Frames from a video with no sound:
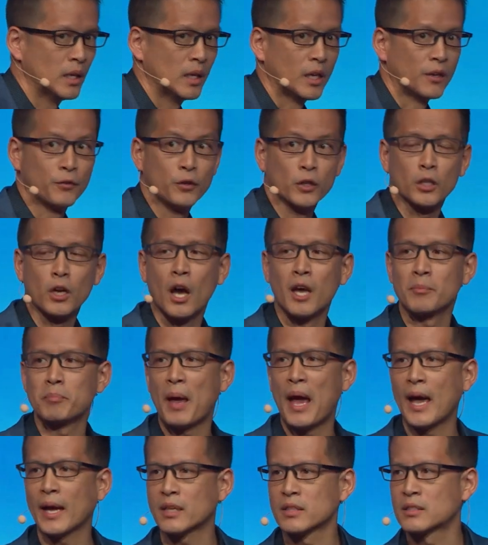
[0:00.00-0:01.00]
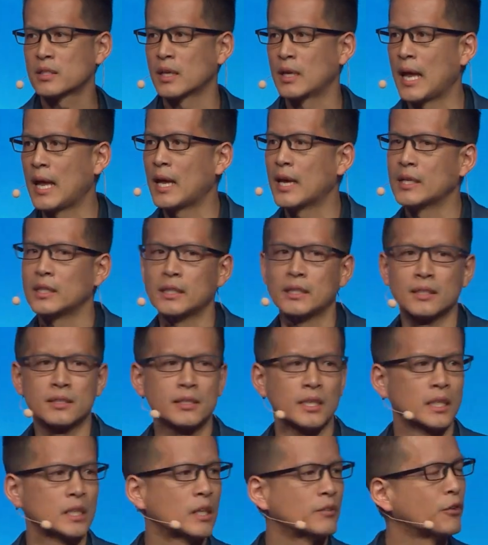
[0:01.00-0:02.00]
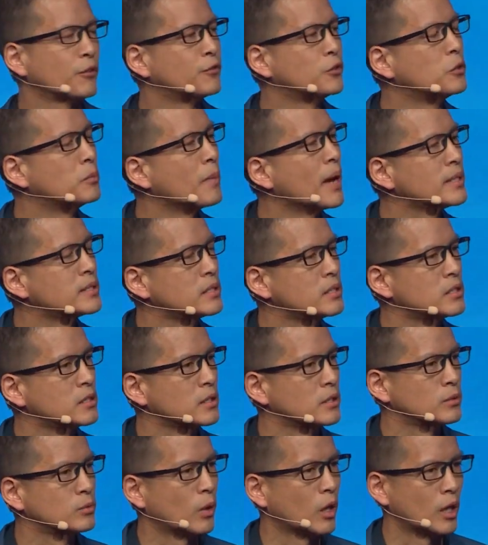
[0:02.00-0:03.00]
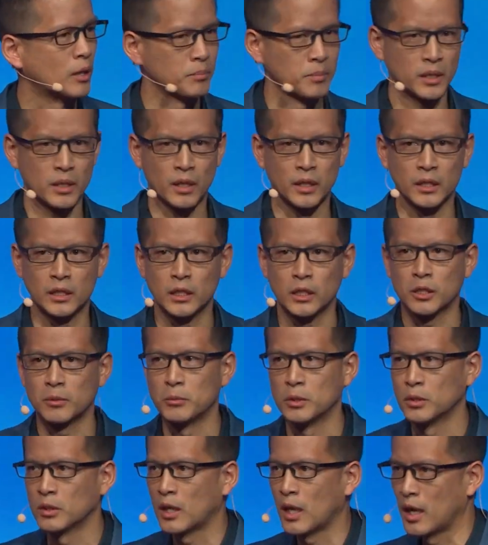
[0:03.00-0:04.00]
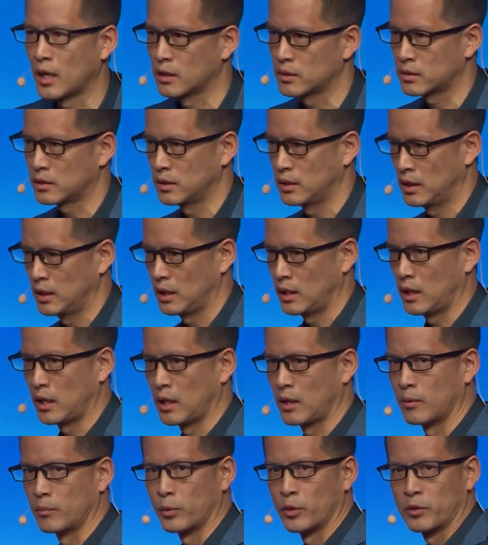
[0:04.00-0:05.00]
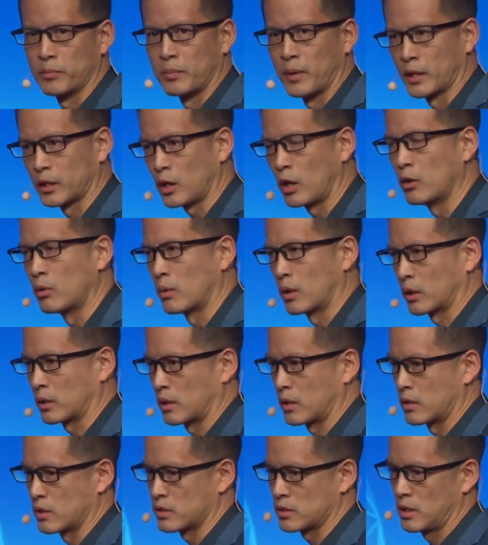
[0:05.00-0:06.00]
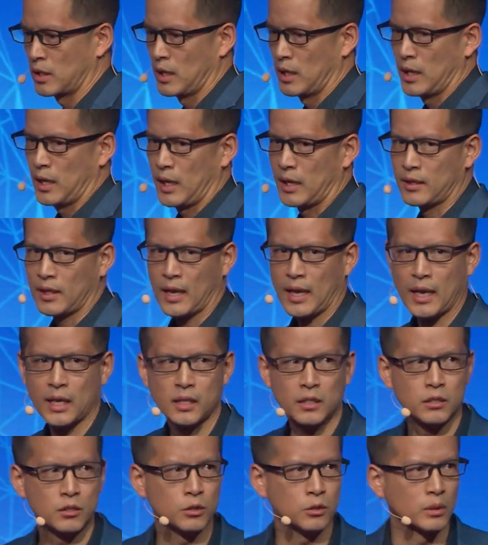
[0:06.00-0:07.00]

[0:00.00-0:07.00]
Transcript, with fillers: if you'd gone back and said, hey, I need to send off a few messages while I'm here, I need to communicate um, with my coworkers, and they handed